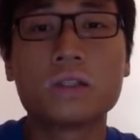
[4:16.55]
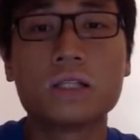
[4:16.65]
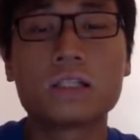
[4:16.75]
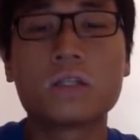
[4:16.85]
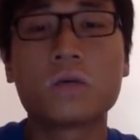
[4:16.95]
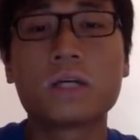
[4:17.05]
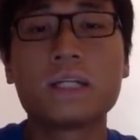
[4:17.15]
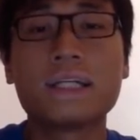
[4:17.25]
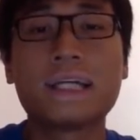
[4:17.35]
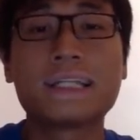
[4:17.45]
is
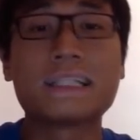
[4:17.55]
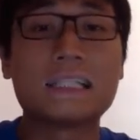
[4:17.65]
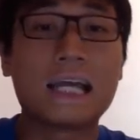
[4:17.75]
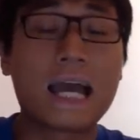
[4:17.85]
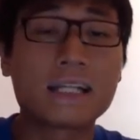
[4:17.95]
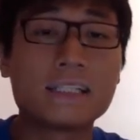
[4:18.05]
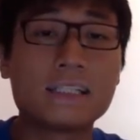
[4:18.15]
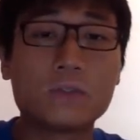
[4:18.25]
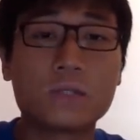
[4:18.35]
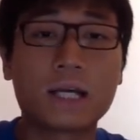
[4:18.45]
located at
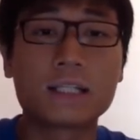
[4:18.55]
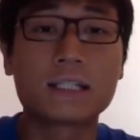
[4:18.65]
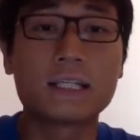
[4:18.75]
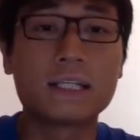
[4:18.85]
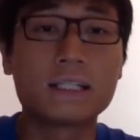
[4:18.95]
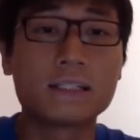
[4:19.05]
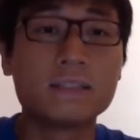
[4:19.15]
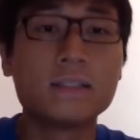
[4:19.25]
United Kingdom.